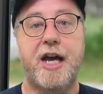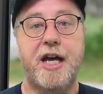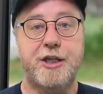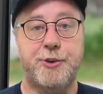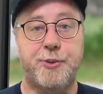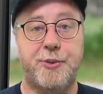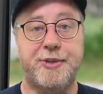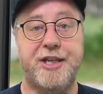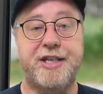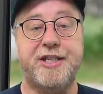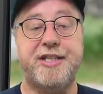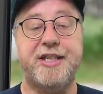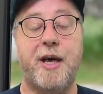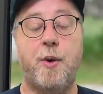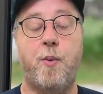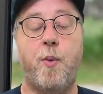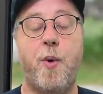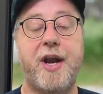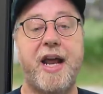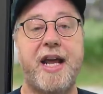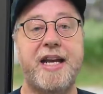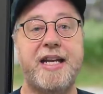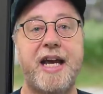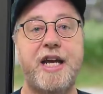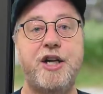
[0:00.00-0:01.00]
So as I said,
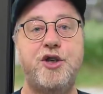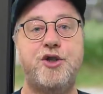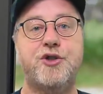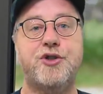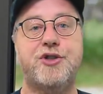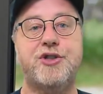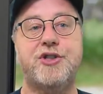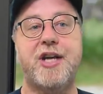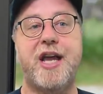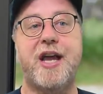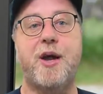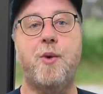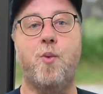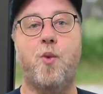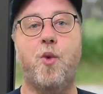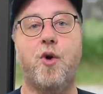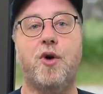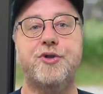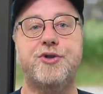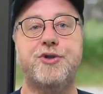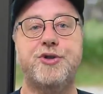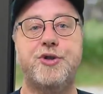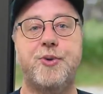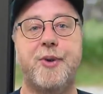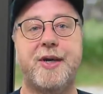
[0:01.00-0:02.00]
when a nation state
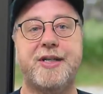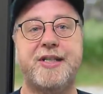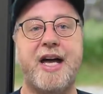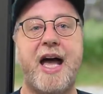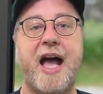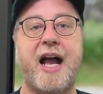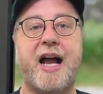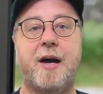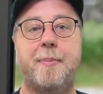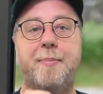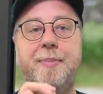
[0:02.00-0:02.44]
wants to attack